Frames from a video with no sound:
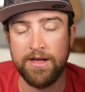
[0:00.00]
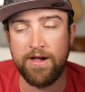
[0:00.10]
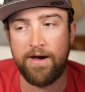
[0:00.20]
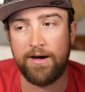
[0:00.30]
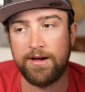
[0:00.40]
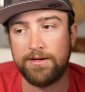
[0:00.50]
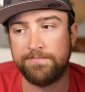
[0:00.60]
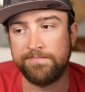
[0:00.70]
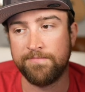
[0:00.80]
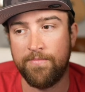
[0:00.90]

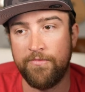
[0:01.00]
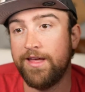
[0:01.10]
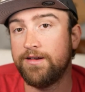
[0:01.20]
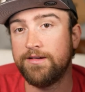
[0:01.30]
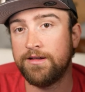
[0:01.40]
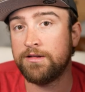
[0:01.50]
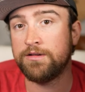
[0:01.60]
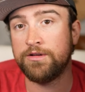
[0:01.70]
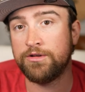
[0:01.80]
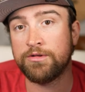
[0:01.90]
then
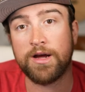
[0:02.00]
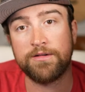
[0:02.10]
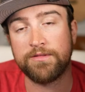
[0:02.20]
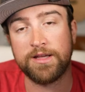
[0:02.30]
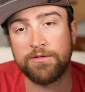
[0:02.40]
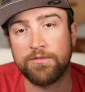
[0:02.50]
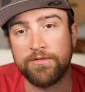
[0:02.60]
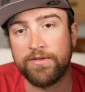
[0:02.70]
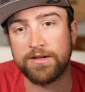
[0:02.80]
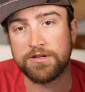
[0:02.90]
I don't think it will
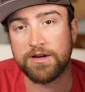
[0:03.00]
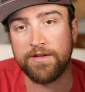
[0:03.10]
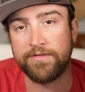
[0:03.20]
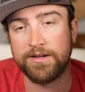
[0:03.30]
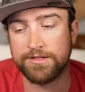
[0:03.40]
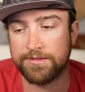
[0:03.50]
affect your confidence.